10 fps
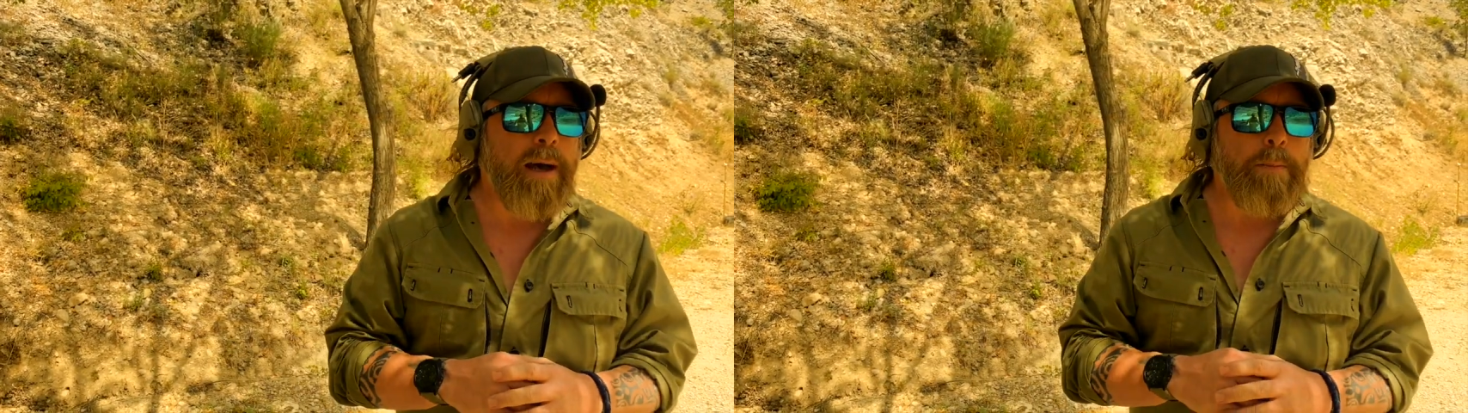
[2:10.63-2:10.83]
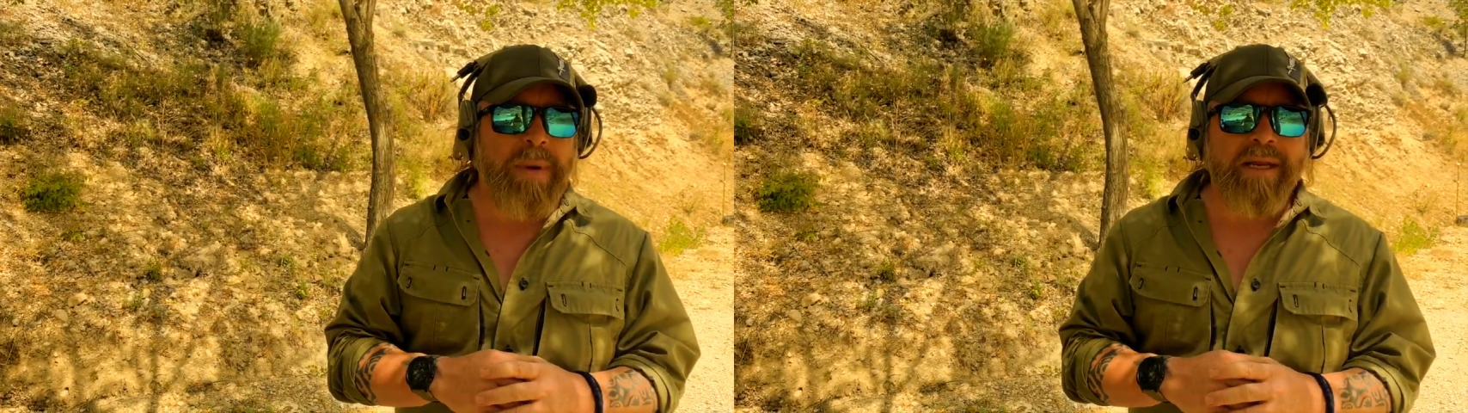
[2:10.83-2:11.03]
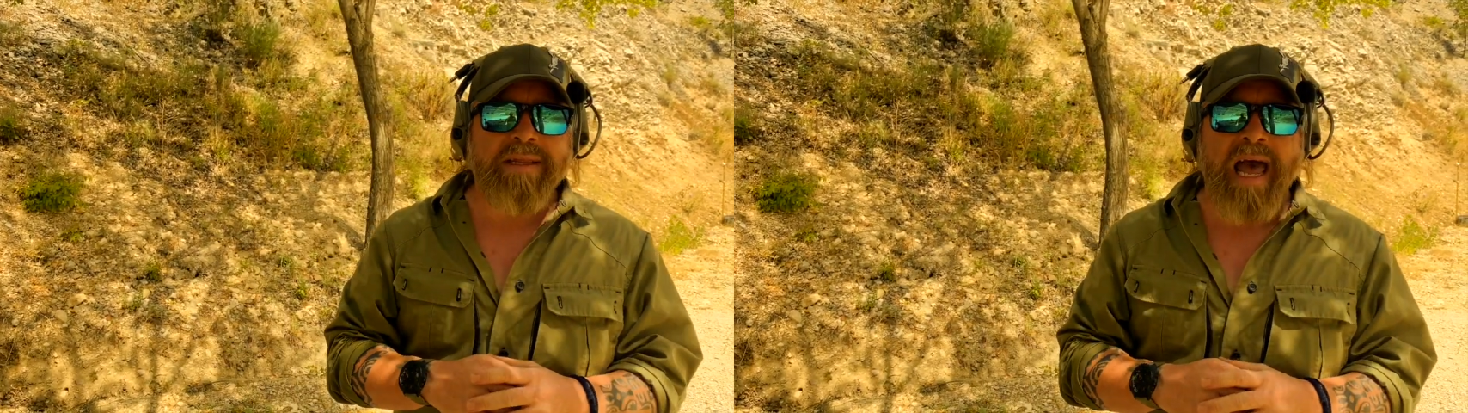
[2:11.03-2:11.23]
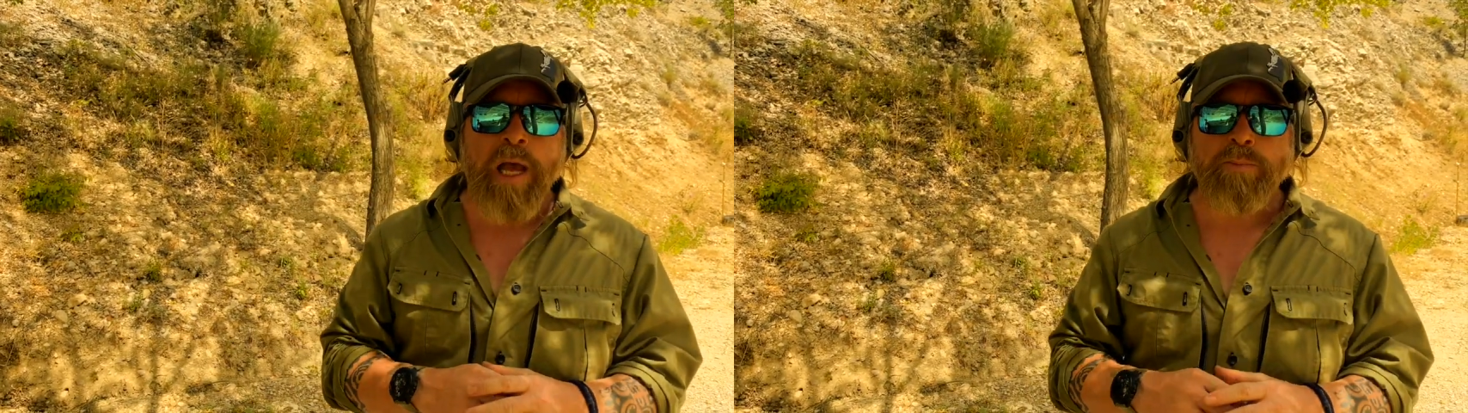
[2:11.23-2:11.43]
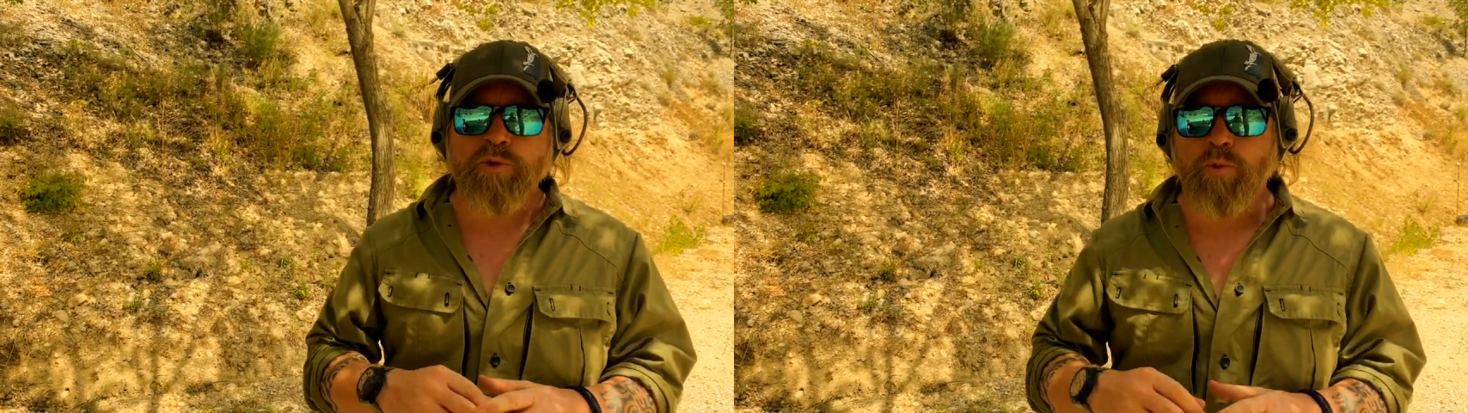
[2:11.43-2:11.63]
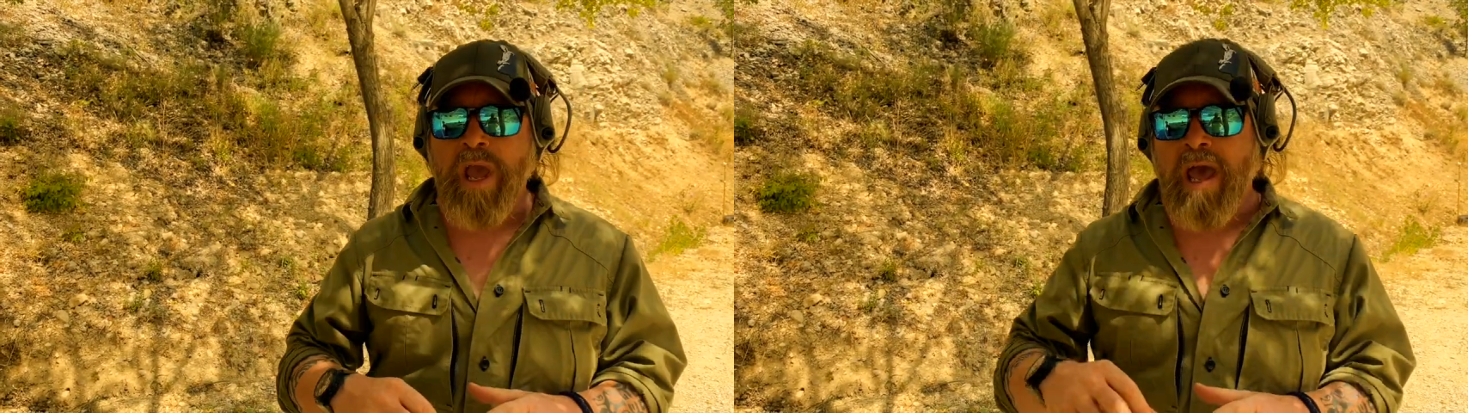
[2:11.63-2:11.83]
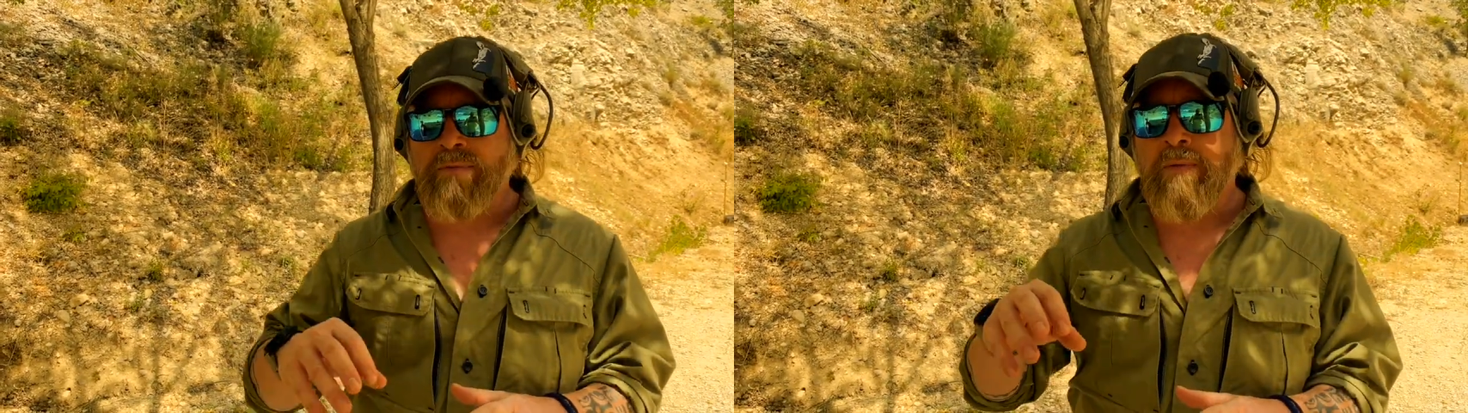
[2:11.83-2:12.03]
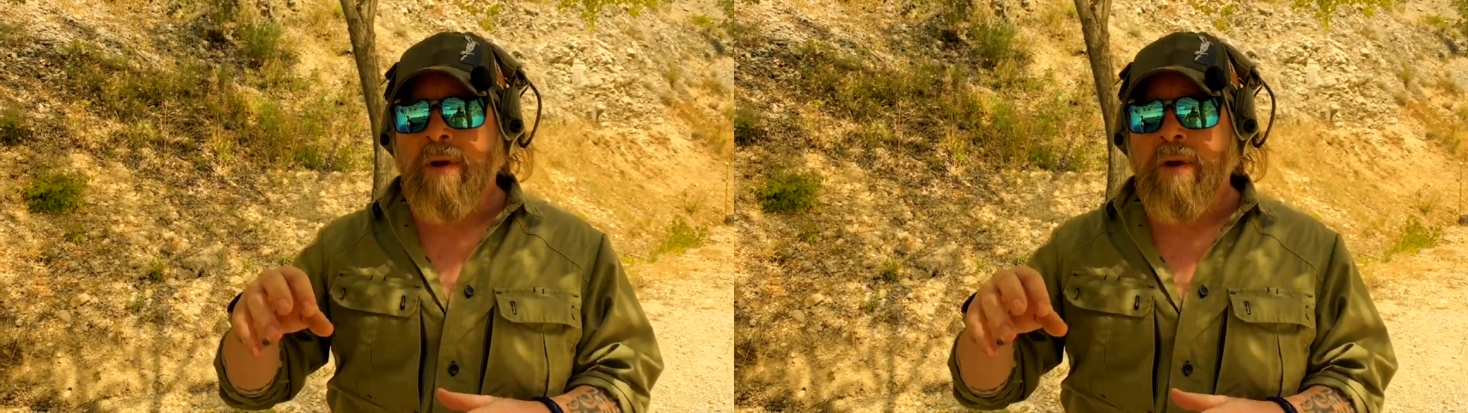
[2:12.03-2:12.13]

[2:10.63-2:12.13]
many times we have